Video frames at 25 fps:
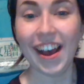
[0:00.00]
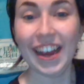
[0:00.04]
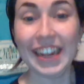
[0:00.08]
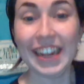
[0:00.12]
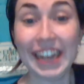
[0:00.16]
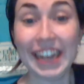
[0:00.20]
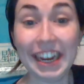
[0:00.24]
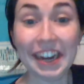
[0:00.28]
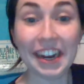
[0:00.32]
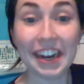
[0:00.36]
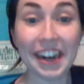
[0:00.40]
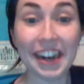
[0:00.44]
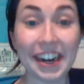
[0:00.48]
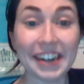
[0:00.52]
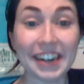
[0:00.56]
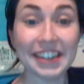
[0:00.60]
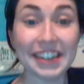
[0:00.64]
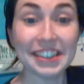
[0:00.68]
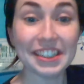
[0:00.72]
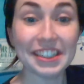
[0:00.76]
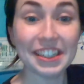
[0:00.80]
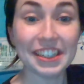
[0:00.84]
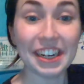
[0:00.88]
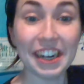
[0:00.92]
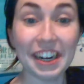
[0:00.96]
Yeah,
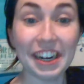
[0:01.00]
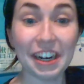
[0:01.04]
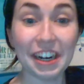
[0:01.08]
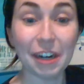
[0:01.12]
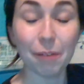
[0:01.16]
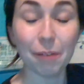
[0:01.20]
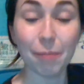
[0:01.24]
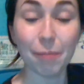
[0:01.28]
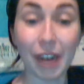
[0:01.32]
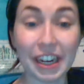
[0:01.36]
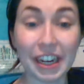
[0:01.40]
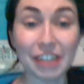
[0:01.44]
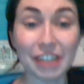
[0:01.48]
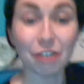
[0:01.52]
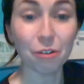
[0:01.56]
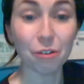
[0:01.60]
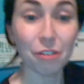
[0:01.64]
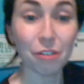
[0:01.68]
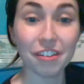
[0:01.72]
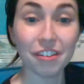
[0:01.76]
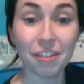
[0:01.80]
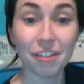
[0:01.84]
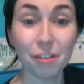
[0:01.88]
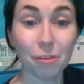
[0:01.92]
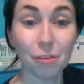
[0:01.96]
um, I know
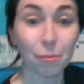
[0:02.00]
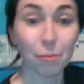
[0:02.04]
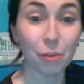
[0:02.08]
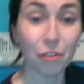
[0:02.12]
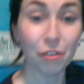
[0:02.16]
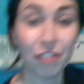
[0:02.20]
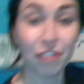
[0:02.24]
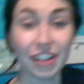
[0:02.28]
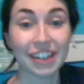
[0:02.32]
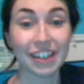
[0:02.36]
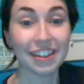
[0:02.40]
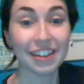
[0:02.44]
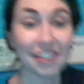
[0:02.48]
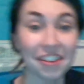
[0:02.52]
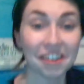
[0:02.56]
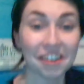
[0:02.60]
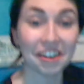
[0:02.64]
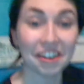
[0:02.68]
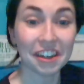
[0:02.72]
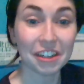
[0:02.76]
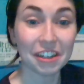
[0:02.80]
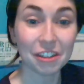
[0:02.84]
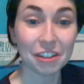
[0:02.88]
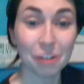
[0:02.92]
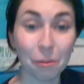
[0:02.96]
this is moving a
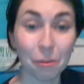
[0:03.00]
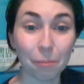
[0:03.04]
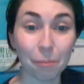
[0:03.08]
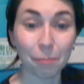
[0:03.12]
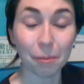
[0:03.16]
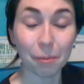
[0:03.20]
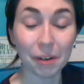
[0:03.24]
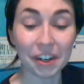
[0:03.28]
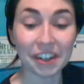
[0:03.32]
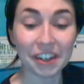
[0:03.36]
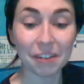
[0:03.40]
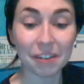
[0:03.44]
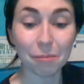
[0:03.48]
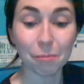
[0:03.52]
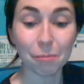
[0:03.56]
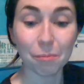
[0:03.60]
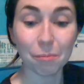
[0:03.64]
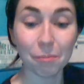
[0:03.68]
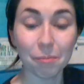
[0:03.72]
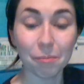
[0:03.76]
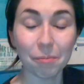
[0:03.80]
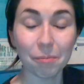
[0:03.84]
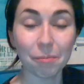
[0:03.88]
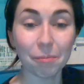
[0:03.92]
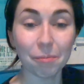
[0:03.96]
lot, but
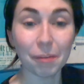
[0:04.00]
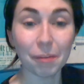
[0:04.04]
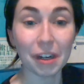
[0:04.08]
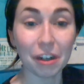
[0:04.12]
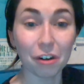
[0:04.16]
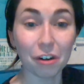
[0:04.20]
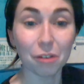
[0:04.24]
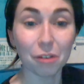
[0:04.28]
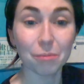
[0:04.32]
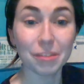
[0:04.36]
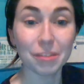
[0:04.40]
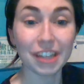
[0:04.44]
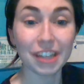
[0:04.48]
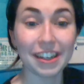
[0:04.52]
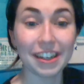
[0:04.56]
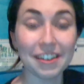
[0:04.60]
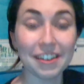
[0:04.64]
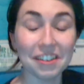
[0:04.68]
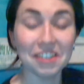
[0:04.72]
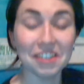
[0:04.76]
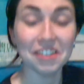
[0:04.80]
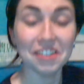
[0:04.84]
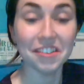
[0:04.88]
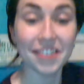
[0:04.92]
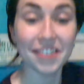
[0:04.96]
my arm's getting a
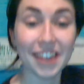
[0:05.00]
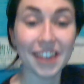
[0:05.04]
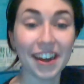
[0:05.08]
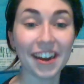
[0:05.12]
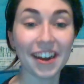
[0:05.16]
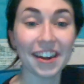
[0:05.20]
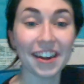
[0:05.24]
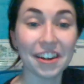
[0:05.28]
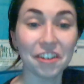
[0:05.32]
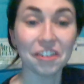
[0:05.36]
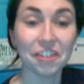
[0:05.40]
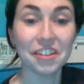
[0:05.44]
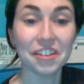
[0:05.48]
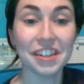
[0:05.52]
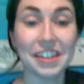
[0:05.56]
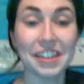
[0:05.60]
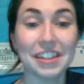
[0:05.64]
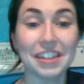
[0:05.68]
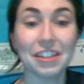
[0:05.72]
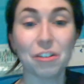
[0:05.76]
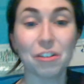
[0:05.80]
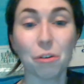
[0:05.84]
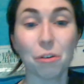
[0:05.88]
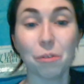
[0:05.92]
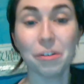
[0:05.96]
little tired and
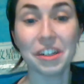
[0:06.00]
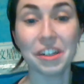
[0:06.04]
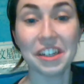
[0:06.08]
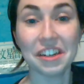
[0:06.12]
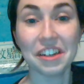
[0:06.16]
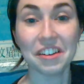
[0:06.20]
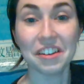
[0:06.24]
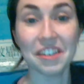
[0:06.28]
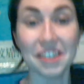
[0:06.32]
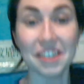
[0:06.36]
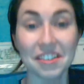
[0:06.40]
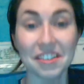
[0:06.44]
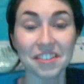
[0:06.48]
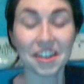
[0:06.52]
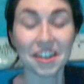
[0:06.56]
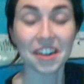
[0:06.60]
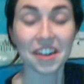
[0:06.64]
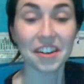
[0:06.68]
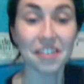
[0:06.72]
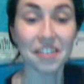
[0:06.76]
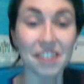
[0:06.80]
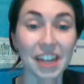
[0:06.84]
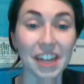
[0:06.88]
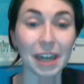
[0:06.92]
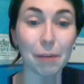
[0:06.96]
it's holding an
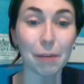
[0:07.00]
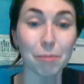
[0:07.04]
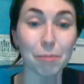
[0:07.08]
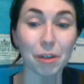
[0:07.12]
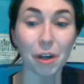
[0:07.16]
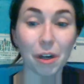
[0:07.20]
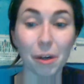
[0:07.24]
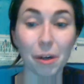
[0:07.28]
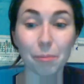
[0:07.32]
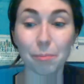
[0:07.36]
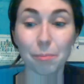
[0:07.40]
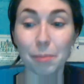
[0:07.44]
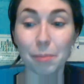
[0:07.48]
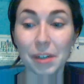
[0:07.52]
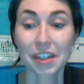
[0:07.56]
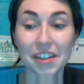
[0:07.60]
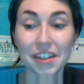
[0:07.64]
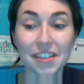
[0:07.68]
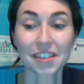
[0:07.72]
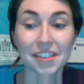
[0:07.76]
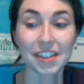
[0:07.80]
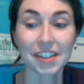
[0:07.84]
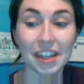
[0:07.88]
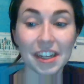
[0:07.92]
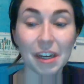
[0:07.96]
entire laptop
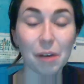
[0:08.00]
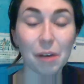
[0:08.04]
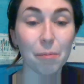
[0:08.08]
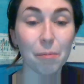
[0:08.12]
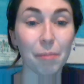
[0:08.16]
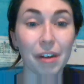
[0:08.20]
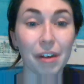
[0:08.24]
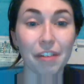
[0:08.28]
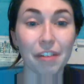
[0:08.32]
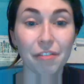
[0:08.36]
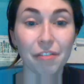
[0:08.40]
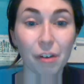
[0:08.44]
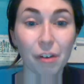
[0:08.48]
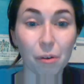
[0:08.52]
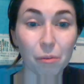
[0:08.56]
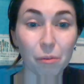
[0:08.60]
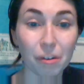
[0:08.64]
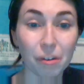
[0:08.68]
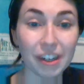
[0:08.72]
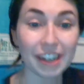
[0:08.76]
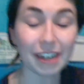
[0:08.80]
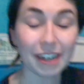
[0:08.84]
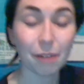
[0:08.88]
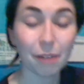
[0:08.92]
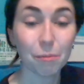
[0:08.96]
because my phone
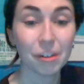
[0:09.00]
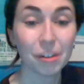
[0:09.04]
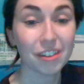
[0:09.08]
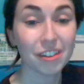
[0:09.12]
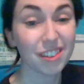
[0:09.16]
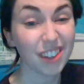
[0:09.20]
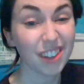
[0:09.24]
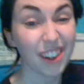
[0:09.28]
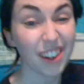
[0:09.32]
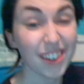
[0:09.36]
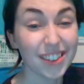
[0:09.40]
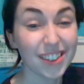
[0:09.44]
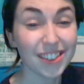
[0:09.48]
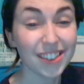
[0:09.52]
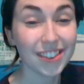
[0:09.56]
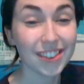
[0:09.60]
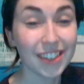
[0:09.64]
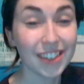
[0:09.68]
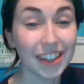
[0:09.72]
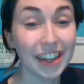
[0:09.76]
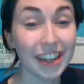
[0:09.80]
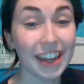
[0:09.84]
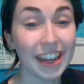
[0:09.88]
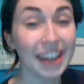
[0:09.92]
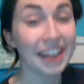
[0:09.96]
camera sucks
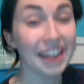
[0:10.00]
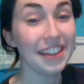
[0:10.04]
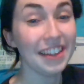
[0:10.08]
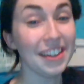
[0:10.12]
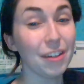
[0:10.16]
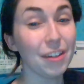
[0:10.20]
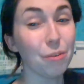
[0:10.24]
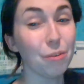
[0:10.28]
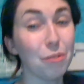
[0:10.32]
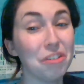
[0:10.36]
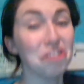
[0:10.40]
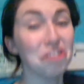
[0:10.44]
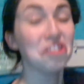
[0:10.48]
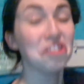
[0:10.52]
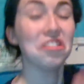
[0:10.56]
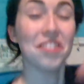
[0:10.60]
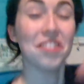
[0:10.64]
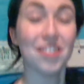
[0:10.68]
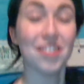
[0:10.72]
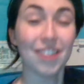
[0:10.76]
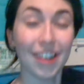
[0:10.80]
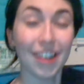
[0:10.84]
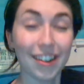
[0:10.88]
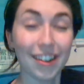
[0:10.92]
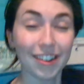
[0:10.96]
and this one's
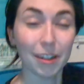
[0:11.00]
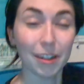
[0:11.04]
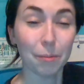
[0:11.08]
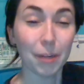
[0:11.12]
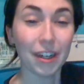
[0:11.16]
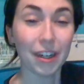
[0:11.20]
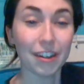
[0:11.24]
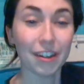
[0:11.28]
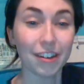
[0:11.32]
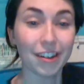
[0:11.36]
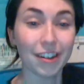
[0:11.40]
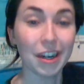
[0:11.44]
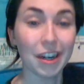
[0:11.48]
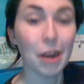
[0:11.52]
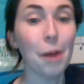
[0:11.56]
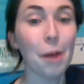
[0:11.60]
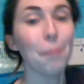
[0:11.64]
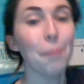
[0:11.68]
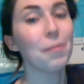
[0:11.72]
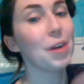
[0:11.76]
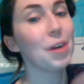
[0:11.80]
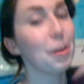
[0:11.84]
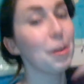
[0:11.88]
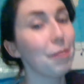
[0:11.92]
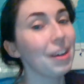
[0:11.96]
just slightly better.
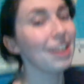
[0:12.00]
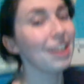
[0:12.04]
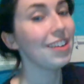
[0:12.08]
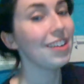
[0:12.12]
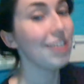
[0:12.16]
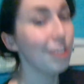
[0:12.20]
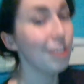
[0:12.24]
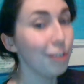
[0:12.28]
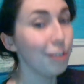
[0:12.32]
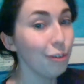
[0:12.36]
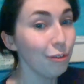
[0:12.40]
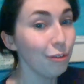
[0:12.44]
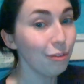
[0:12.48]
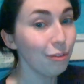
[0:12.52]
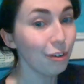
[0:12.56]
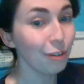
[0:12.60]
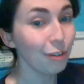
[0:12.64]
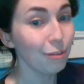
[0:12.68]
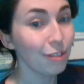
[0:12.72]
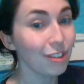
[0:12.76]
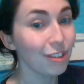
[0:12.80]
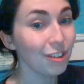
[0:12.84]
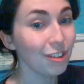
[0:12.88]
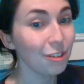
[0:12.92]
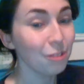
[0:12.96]
But I'm getting a new
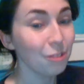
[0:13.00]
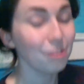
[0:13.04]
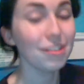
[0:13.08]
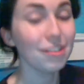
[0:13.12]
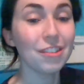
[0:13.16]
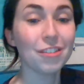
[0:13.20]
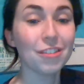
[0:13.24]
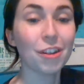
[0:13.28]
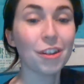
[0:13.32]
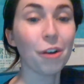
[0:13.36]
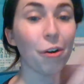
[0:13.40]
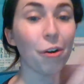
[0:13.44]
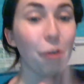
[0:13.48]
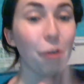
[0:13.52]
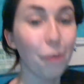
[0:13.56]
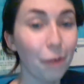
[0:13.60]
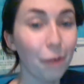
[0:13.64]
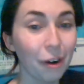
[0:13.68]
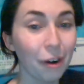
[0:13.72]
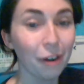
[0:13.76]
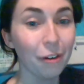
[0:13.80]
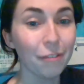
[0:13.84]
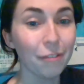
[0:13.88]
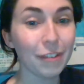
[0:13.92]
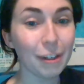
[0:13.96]
phone soon, so
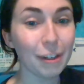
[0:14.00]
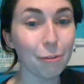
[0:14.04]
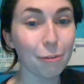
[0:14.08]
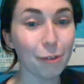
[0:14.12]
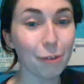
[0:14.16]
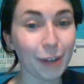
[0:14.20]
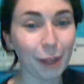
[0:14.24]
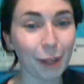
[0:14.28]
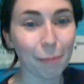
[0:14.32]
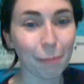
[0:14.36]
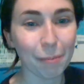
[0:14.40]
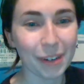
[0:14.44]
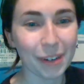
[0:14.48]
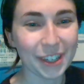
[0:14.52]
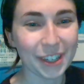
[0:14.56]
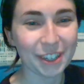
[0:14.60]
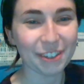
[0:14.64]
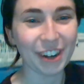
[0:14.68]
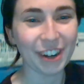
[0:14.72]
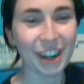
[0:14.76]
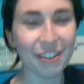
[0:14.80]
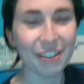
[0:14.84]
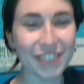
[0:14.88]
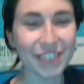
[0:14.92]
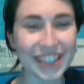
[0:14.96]
hopefully we'll get better
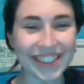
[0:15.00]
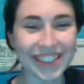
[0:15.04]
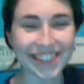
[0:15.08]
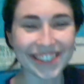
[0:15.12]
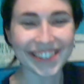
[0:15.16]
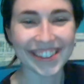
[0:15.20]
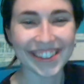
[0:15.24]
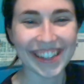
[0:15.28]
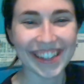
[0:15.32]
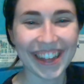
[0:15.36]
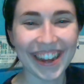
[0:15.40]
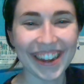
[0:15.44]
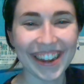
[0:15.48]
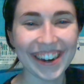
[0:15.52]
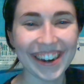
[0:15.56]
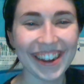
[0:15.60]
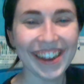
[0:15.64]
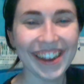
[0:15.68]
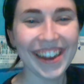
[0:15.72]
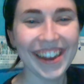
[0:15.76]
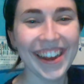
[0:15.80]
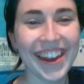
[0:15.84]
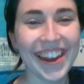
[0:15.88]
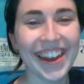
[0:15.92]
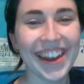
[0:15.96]
graphics on that.
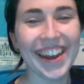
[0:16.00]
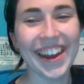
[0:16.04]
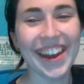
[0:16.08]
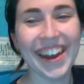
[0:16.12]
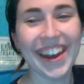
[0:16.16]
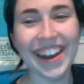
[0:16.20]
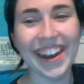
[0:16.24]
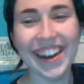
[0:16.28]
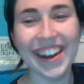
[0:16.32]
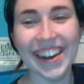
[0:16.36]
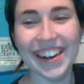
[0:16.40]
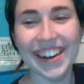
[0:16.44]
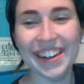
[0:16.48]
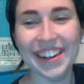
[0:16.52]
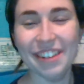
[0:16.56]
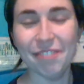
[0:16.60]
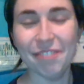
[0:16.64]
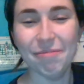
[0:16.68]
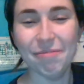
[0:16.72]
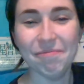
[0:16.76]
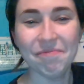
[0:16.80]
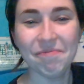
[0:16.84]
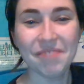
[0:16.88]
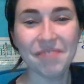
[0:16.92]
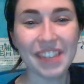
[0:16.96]
Um,
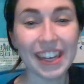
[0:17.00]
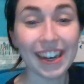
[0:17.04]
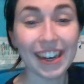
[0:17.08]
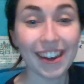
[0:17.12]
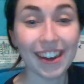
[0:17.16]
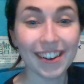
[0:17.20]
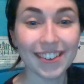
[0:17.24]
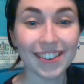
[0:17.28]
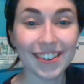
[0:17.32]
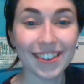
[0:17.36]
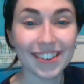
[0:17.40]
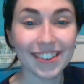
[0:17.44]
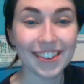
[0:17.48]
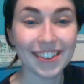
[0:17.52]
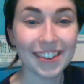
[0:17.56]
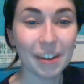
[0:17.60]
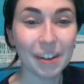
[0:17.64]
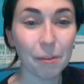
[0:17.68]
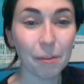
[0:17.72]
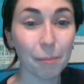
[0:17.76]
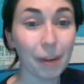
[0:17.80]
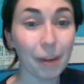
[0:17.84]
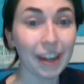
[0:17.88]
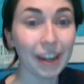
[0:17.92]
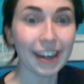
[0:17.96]
yeah,
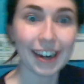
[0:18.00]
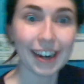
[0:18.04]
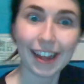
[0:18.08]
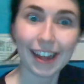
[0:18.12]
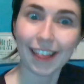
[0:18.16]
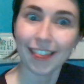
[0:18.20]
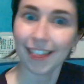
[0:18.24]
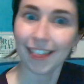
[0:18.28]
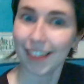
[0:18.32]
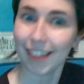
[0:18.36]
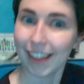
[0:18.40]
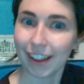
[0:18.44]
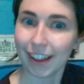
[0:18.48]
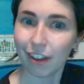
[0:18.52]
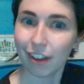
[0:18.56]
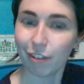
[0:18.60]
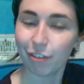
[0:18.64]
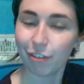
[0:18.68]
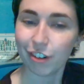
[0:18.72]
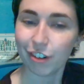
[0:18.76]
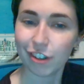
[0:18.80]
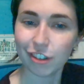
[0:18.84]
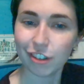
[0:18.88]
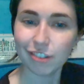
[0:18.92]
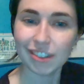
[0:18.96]
but thank you
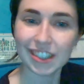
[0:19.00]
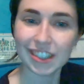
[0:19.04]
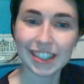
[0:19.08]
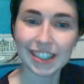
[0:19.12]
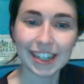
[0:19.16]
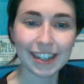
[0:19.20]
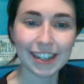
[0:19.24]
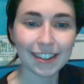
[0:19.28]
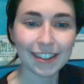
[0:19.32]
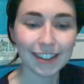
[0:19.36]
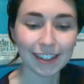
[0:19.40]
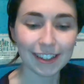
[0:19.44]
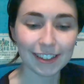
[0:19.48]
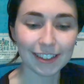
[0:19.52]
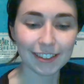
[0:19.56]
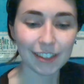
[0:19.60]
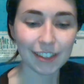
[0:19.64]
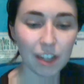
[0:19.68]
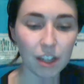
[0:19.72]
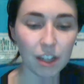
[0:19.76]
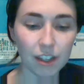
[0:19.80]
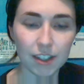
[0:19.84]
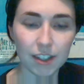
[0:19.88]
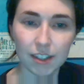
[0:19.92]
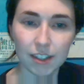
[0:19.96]
for tuning in. This
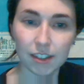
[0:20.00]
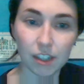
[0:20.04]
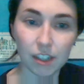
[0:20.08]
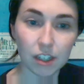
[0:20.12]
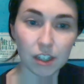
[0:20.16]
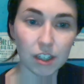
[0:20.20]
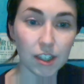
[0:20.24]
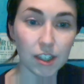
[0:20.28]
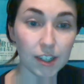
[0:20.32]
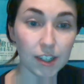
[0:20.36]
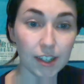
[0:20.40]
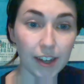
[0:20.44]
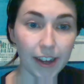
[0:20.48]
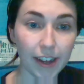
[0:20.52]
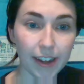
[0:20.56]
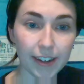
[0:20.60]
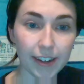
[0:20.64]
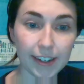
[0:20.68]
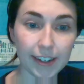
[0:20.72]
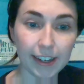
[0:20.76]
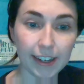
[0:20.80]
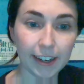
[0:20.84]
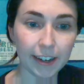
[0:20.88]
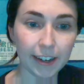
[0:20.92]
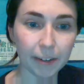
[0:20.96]
is
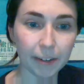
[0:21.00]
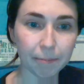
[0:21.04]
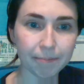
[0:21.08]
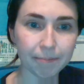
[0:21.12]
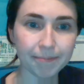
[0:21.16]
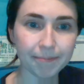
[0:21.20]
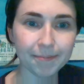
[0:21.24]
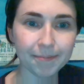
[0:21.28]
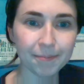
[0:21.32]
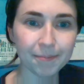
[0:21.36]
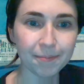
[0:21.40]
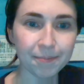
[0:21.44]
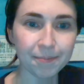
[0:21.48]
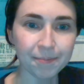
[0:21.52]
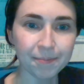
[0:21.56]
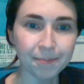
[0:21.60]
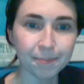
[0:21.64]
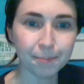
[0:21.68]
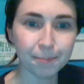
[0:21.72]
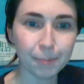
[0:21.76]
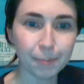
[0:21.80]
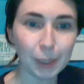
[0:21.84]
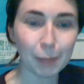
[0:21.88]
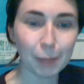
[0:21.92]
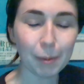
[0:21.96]
Dani,
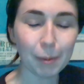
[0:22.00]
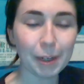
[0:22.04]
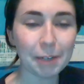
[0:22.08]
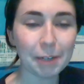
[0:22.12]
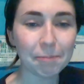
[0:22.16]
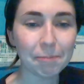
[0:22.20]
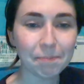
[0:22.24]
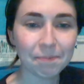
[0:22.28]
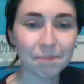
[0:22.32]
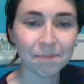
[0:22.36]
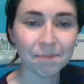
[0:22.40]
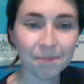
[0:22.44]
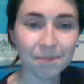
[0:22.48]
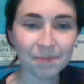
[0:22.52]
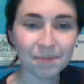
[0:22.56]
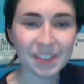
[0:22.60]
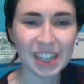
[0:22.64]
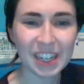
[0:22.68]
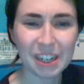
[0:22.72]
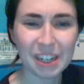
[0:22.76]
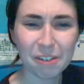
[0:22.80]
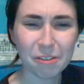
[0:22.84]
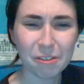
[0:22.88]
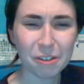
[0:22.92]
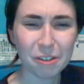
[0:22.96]
maybe.
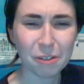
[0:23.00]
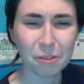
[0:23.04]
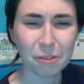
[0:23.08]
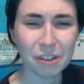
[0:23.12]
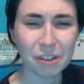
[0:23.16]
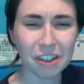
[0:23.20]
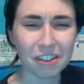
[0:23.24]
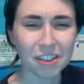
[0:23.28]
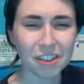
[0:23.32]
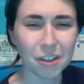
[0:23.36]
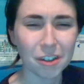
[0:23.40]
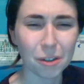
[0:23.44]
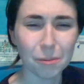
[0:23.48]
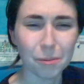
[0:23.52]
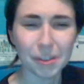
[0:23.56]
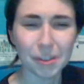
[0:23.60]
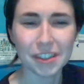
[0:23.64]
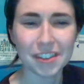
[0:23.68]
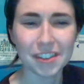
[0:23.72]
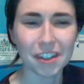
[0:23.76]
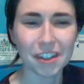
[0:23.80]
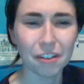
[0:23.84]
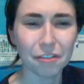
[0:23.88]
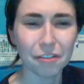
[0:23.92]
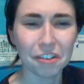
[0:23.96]
I don't know what I'll call
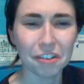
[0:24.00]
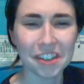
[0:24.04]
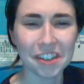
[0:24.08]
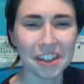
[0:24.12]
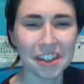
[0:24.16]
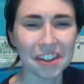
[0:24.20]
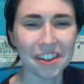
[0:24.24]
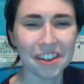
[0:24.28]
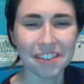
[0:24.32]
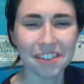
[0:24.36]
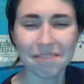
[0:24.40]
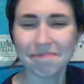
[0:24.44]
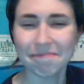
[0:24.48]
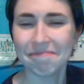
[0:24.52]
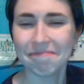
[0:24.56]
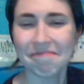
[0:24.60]
myself online.